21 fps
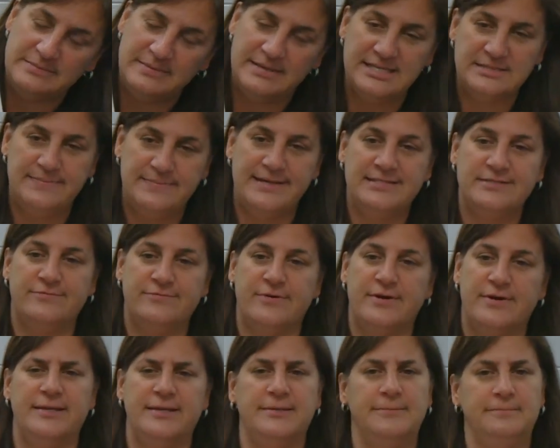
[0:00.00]
to be his best
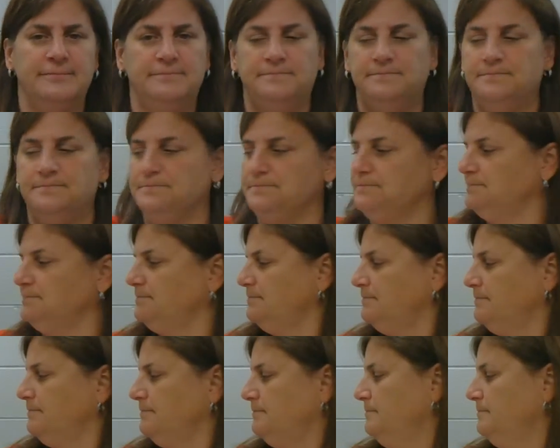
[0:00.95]
friend?
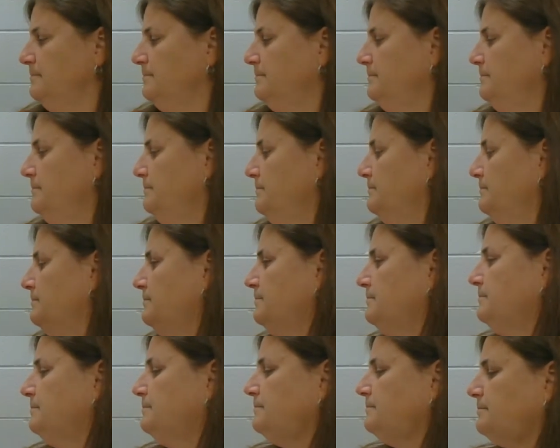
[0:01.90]
A
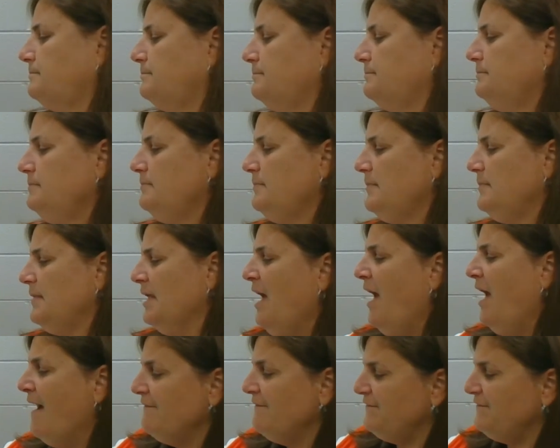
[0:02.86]

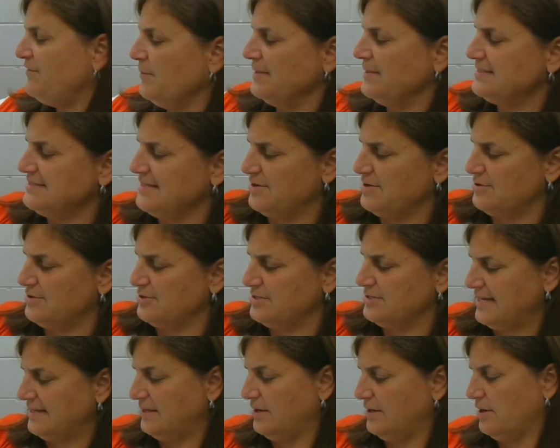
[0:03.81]
few minutes later,
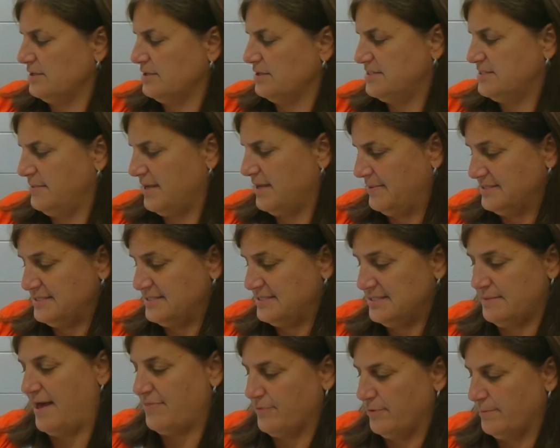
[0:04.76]
Stanley heard someone come into the
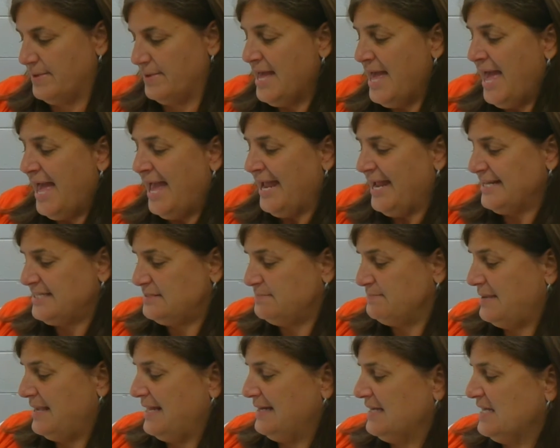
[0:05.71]
bathroom. It's
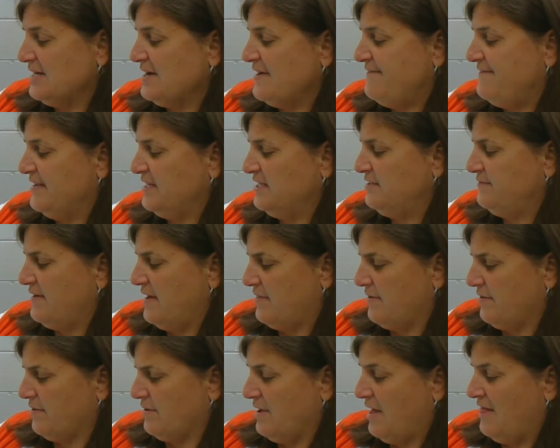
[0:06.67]
me, Larry
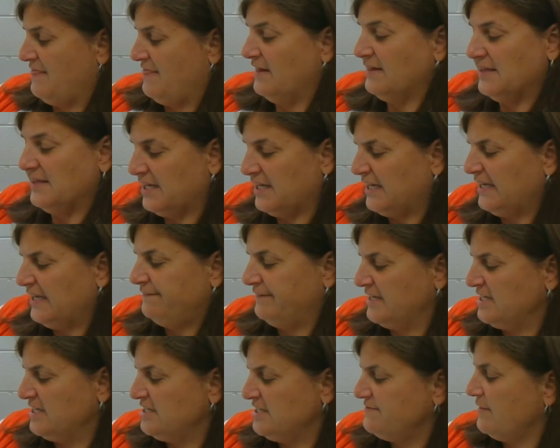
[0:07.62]
Finchfeather. The Larry
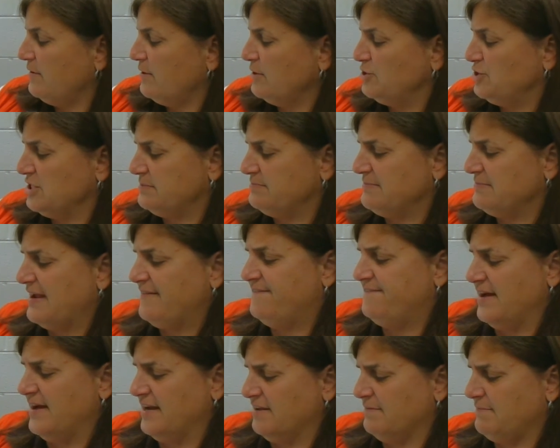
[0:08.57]
Finchfeather who just made
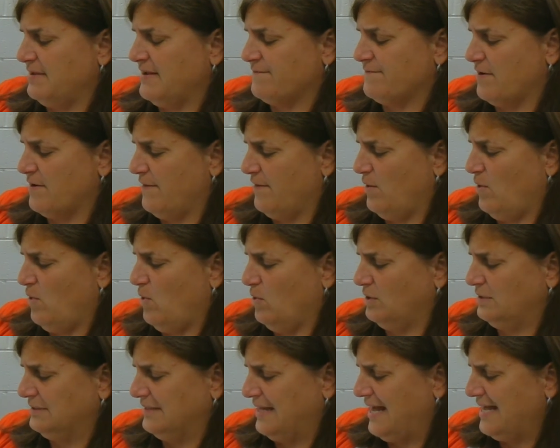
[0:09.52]
fun of me in front of the
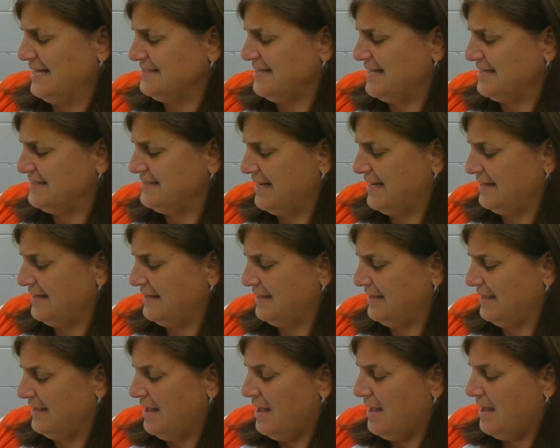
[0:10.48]
whole class, asked Stanley.